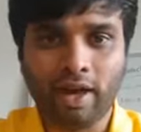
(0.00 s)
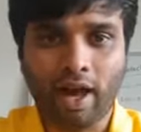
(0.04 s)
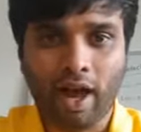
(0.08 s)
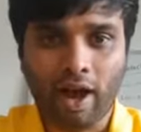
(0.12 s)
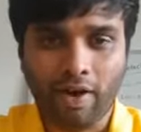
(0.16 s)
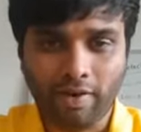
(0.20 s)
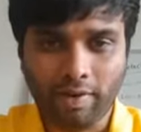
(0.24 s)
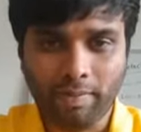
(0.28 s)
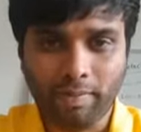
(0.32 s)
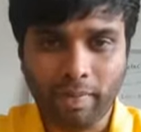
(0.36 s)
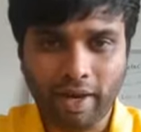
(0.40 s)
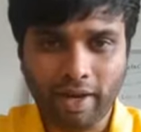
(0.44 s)

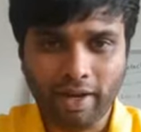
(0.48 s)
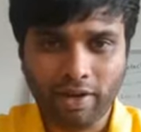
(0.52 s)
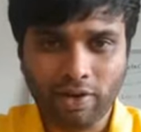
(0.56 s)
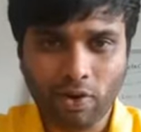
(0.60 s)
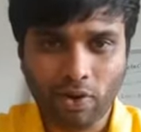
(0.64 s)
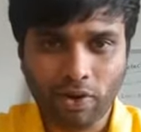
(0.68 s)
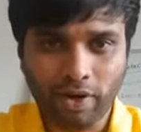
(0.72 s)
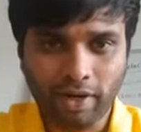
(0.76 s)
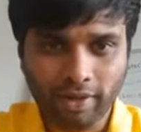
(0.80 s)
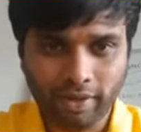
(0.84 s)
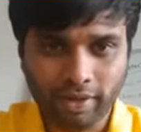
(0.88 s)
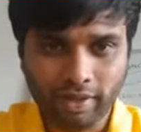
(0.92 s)
Our main
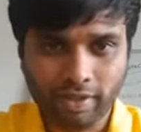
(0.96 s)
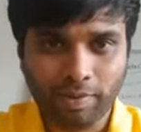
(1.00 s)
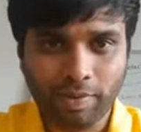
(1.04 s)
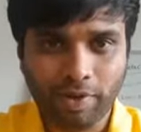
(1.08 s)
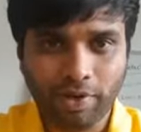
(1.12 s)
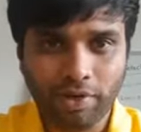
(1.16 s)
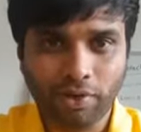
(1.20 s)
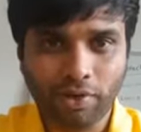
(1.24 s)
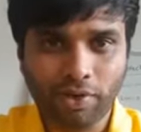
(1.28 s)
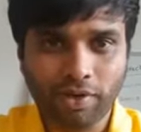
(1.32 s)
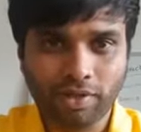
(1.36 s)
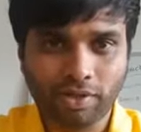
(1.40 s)
goal in this
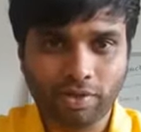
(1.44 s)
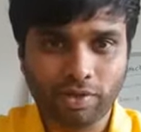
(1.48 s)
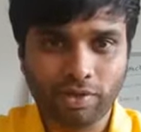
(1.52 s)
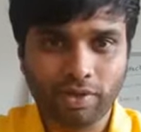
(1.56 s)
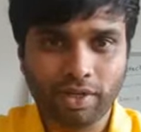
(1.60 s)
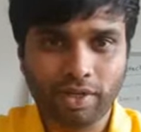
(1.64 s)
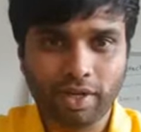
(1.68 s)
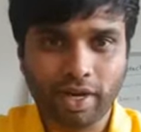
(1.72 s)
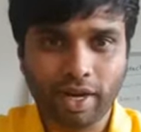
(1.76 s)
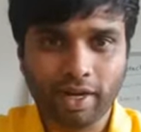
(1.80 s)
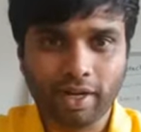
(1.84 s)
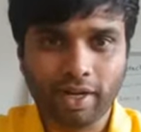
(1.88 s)
video is to
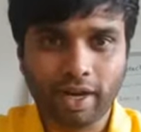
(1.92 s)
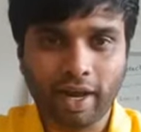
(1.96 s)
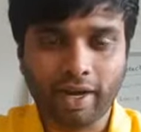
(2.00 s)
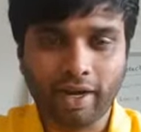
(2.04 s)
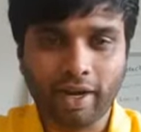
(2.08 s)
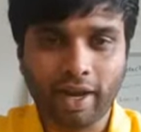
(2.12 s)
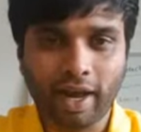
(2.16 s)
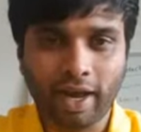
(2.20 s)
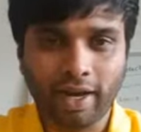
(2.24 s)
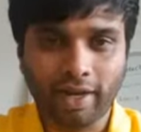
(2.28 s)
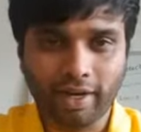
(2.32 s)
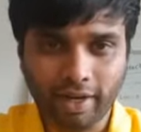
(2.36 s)
detect
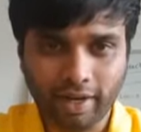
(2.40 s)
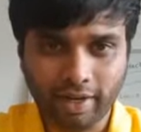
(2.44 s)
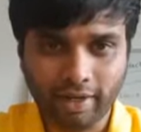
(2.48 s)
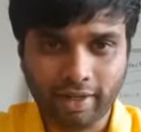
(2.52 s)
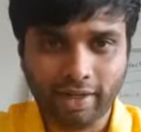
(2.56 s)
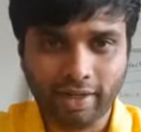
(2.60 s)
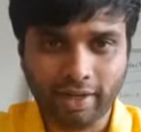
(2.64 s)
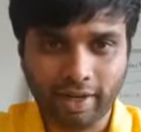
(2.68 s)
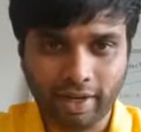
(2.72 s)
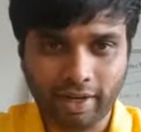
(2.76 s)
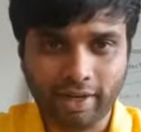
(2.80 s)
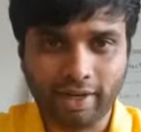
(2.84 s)
and highlight
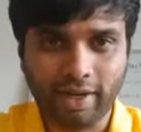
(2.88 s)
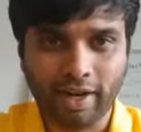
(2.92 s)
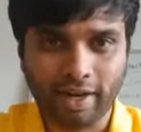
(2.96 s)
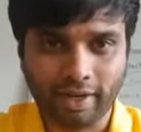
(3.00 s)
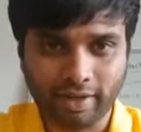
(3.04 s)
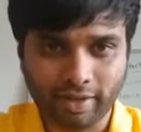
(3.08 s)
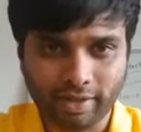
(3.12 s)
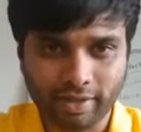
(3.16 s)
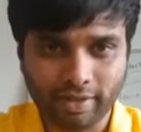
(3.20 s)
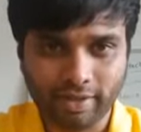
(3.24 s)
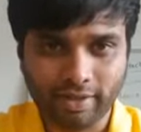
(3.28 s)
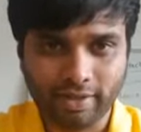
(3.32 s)
the lane
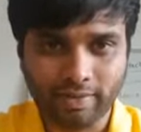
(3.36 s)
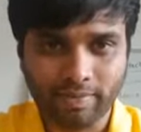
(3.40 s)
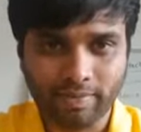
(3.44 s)
lines.